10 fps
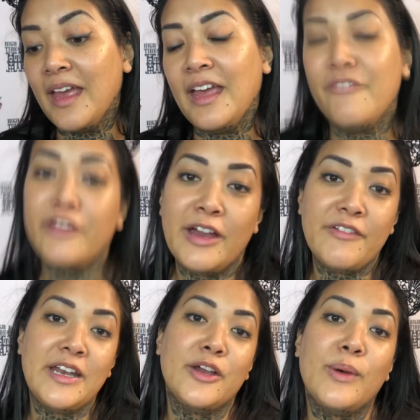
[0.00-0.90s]
if you have
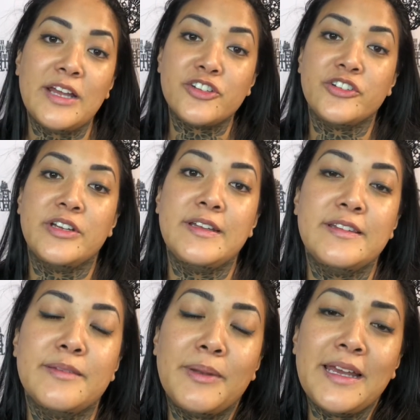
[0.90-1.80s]
any
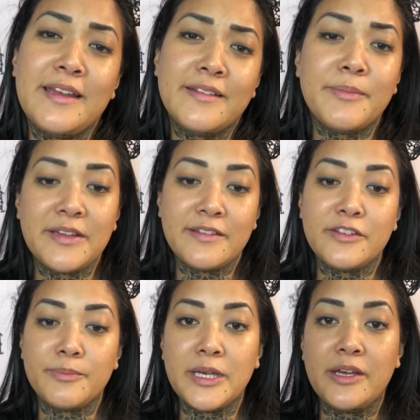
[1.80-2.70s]
questions, please message
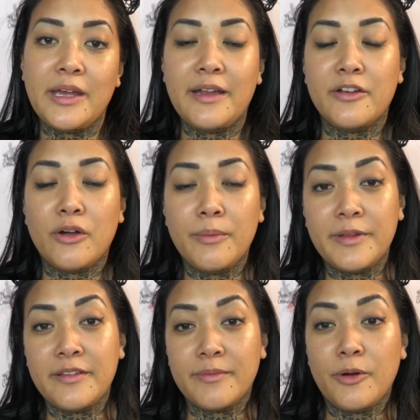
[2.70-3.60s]
me in the
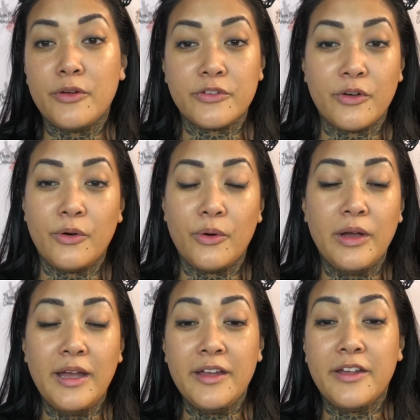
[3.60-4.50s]
comments box, or
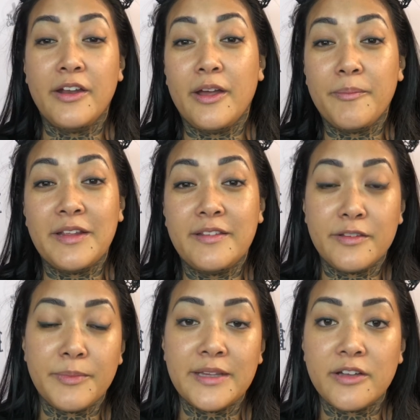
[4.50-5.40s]
you know, message
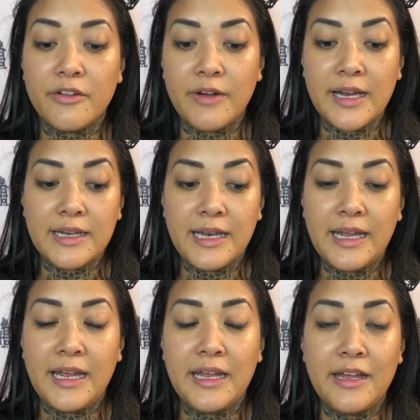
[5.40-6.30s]
me
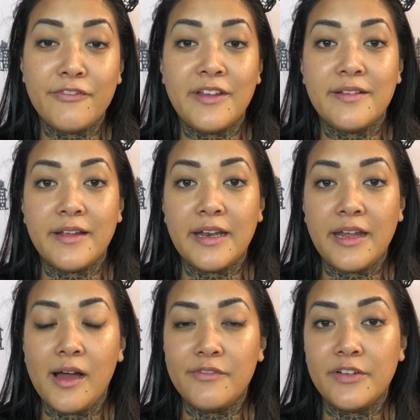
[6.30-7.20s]
directly. If there's any
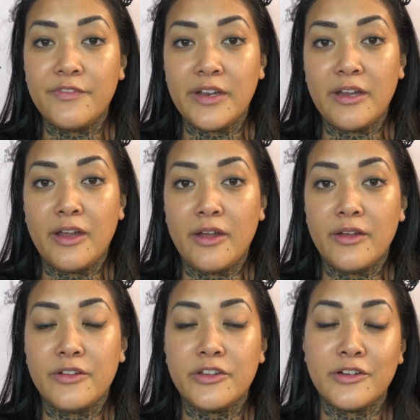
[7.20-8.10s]
other
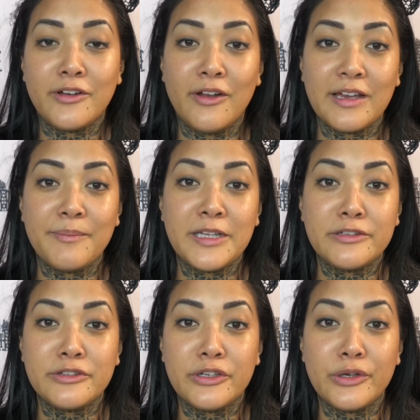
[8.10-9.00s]
videos you'd like me to
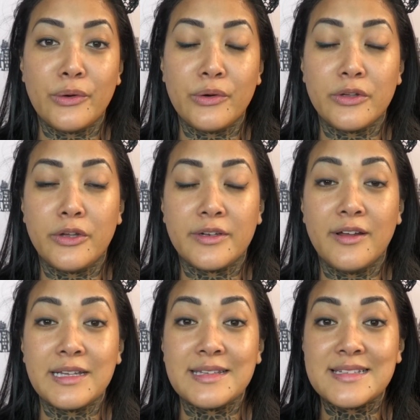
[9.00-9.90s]
do or you'd
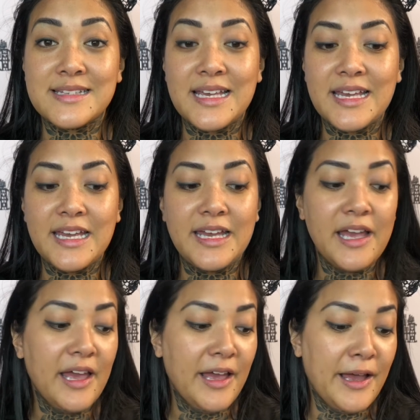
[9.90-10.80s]
like to see,
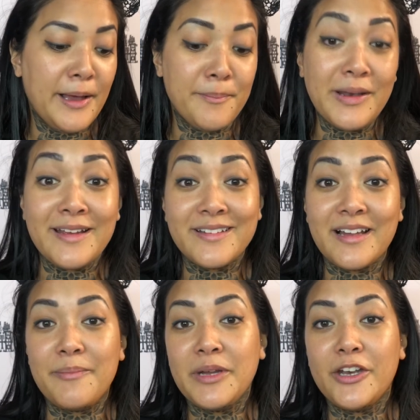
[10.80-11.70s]
and please
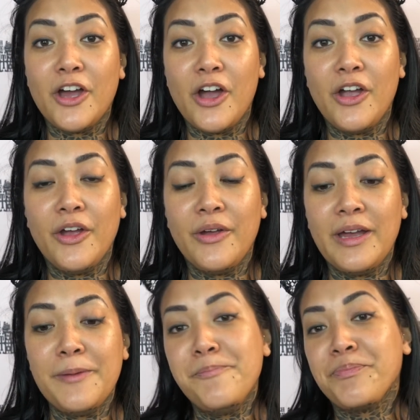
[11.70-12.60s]
let me know.
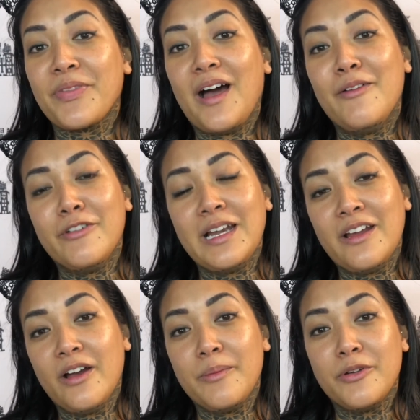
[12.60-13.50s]
And I really
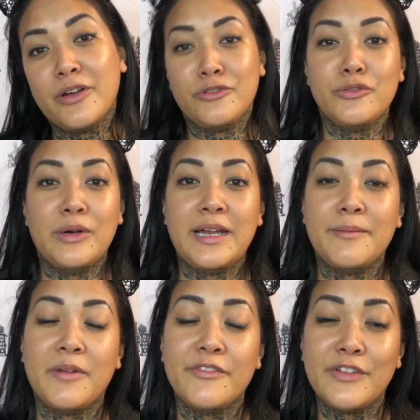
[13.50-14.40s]
hope you're enjoying
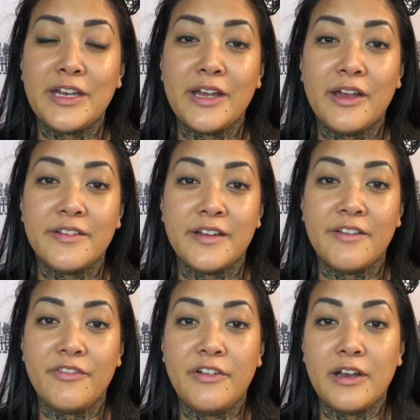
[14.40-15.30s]
my videos and
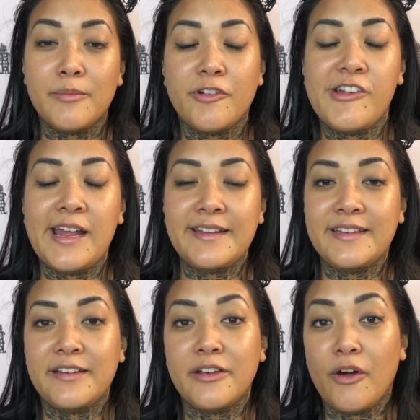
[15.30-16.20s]
everything I'm
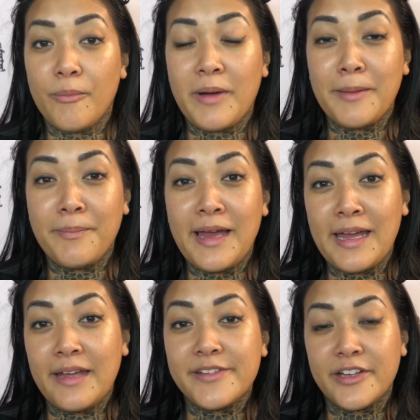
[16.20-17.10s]
creating on my
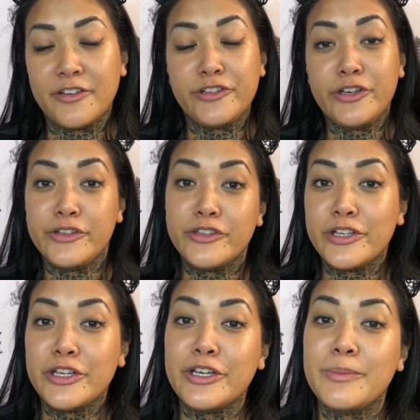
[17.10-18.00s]
page and
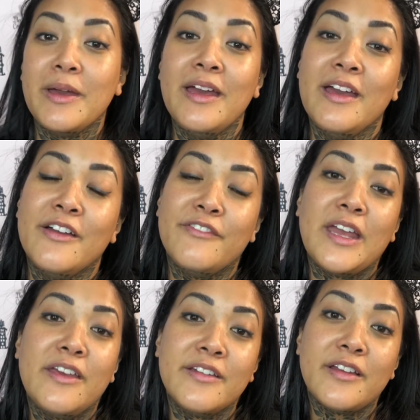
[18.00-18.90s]
YouTube.
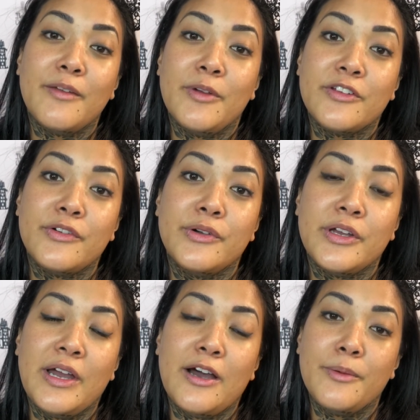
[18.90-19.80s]
Thank you so much for all your
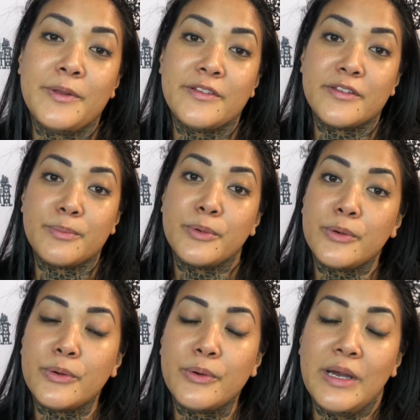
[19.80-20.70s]
help and
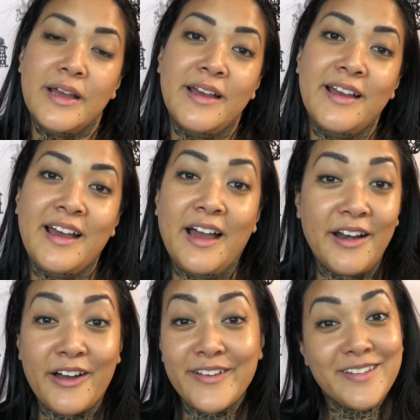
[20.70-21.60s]
support, and
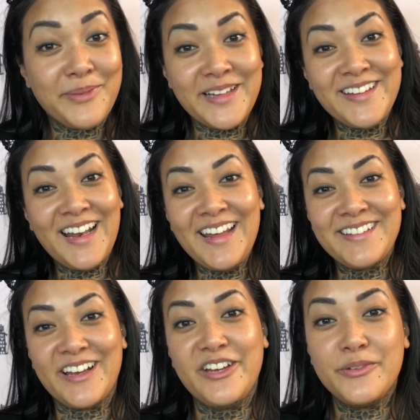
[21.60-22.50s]
I'll speak to you later.